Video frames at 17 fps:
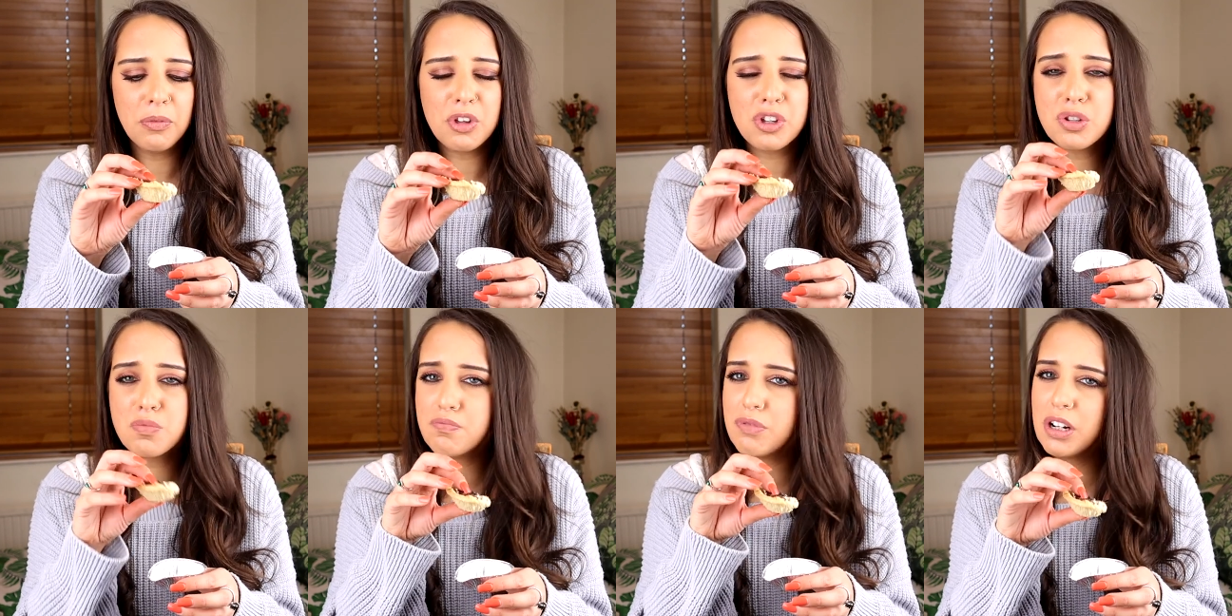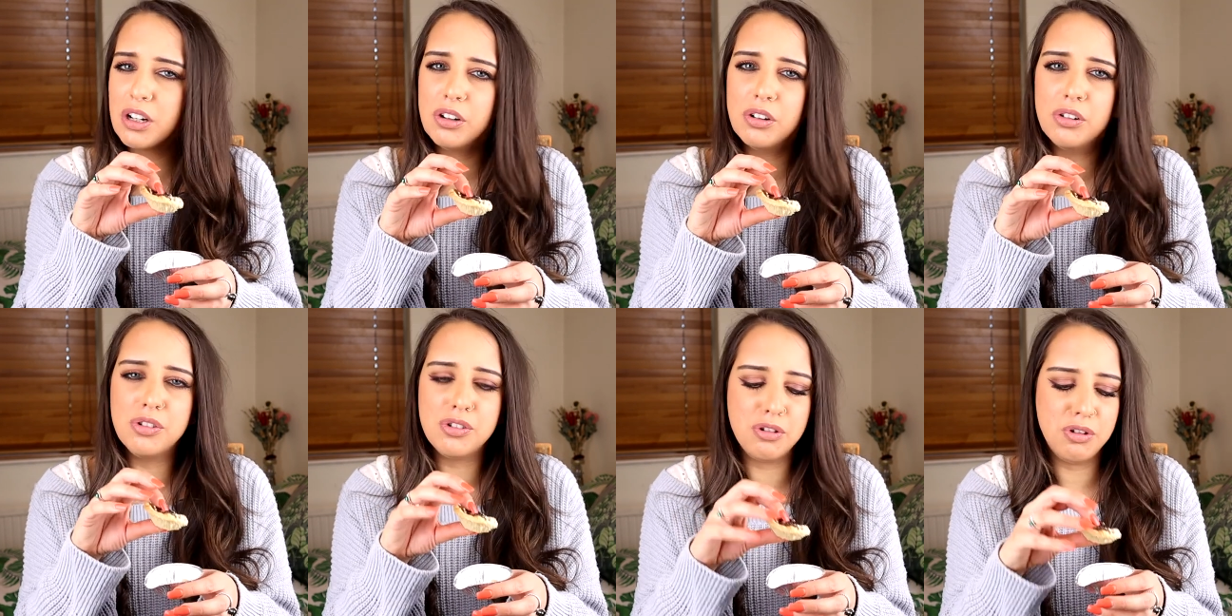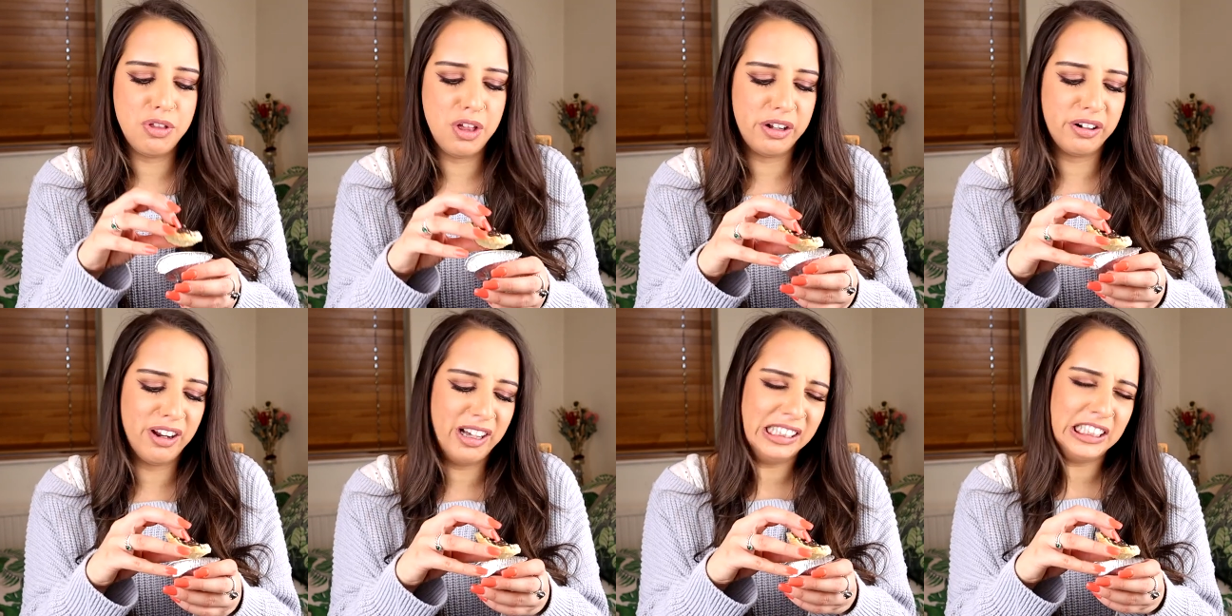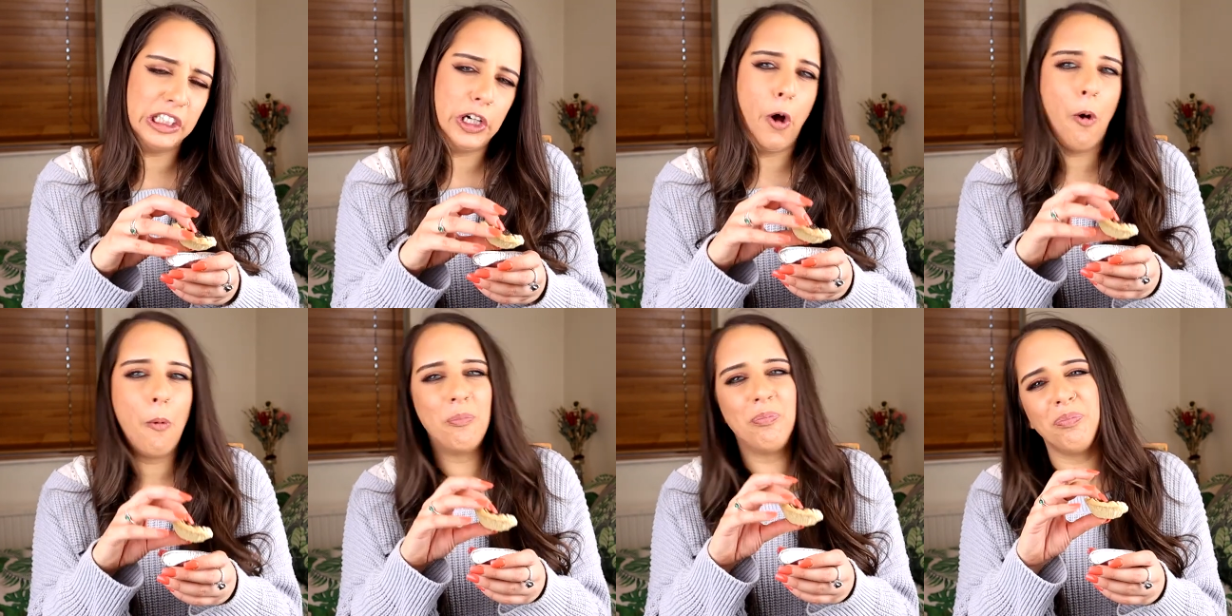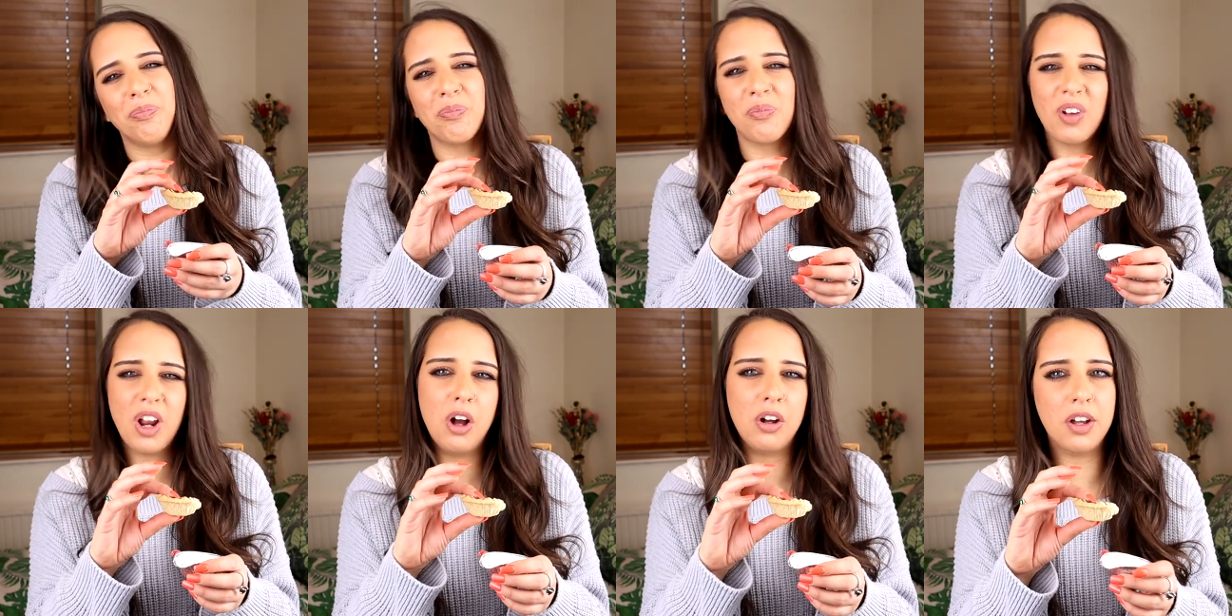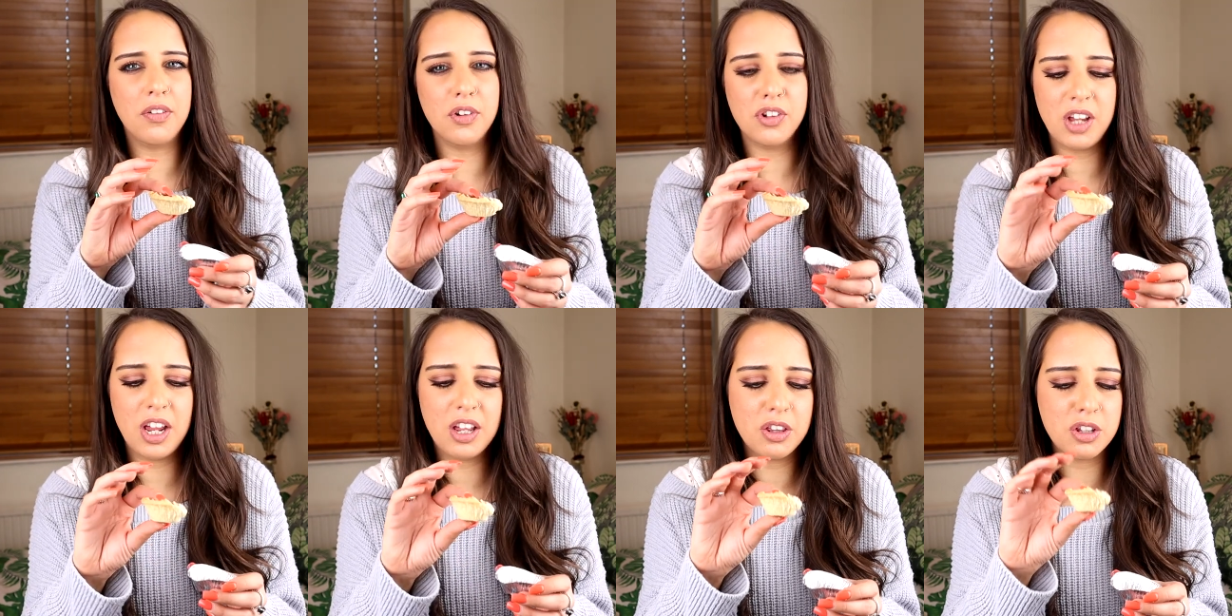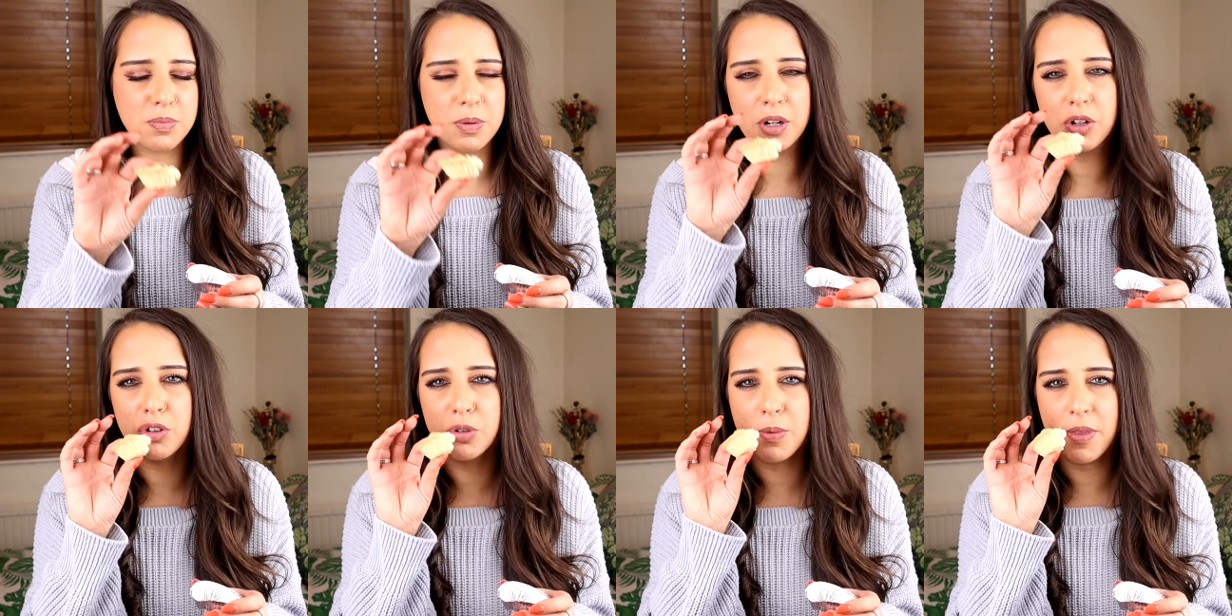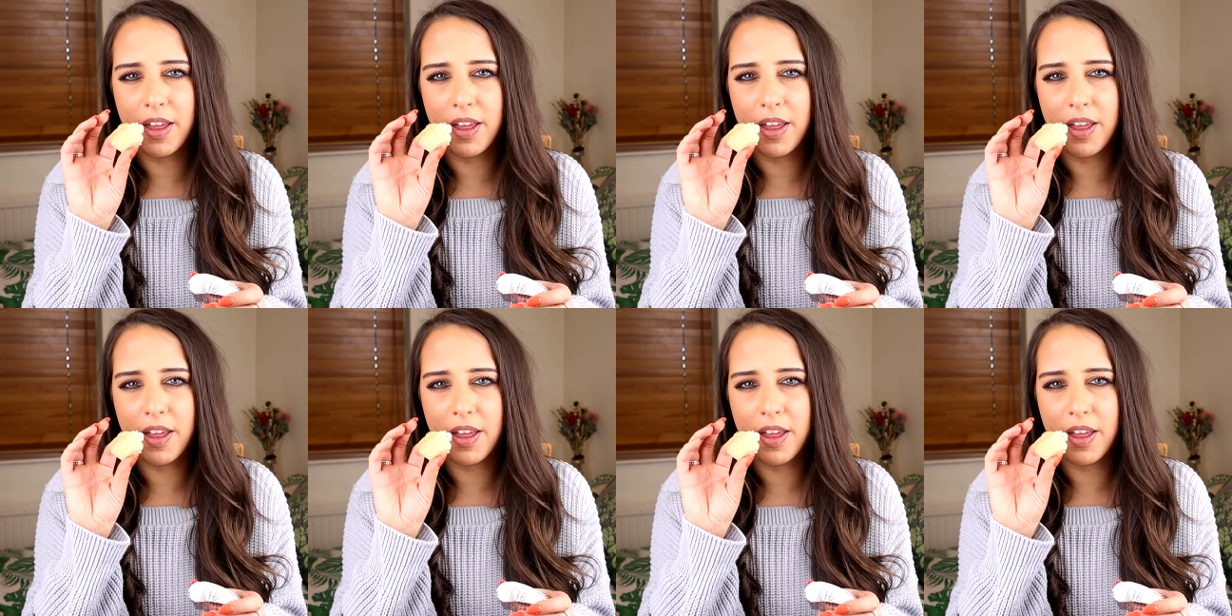The sprinkles, you think like, oh, I'll give or take the sprinkles,